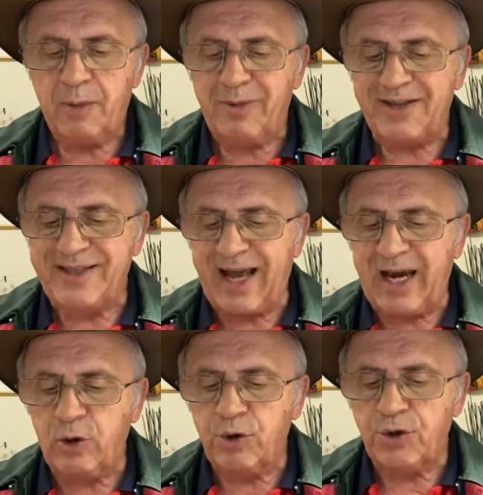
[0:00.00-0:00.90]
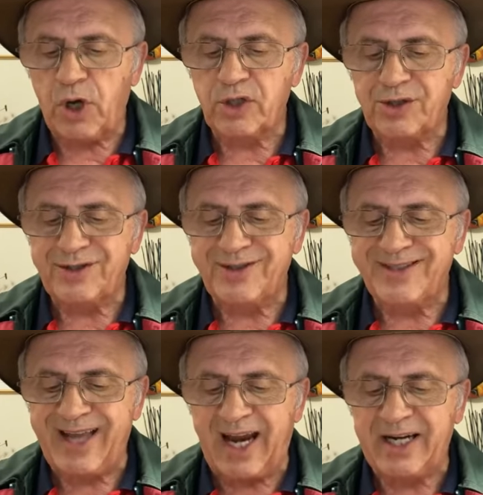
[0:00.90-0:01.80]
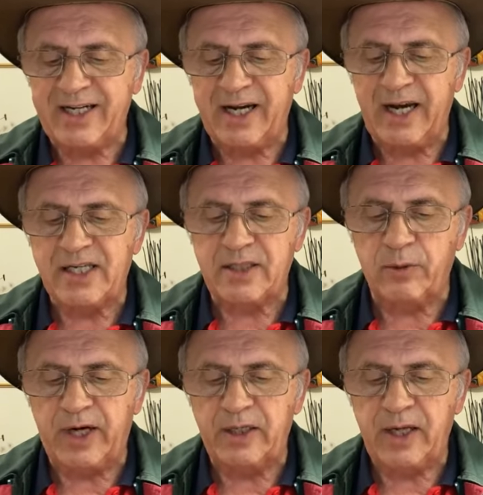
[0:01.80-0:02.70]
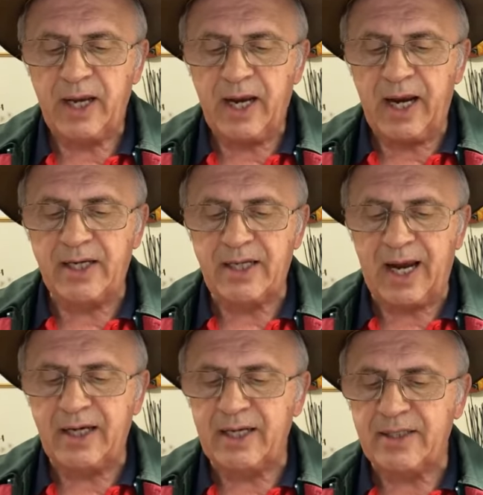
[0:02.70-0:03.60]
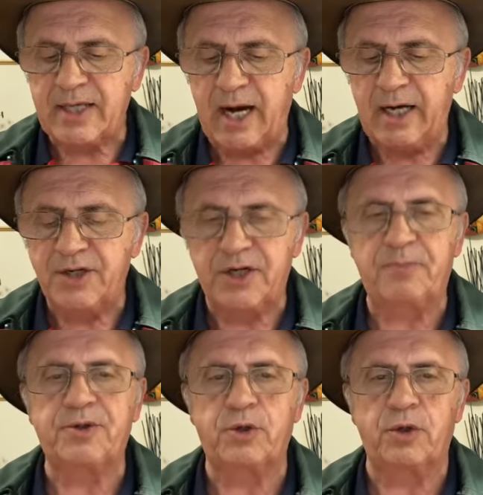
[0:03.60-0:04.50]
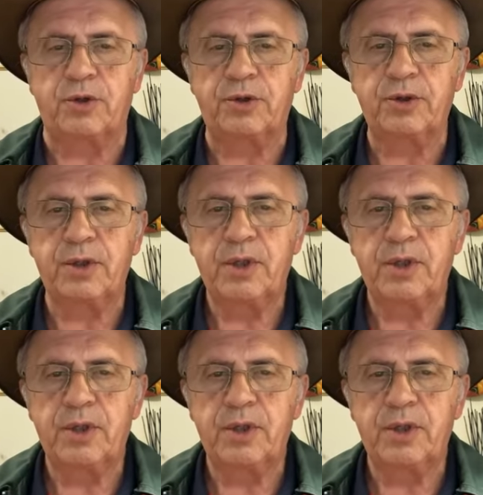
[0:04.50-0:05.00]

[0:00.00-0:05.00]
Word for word: but they could not tack against the wind as late as sailing ships could.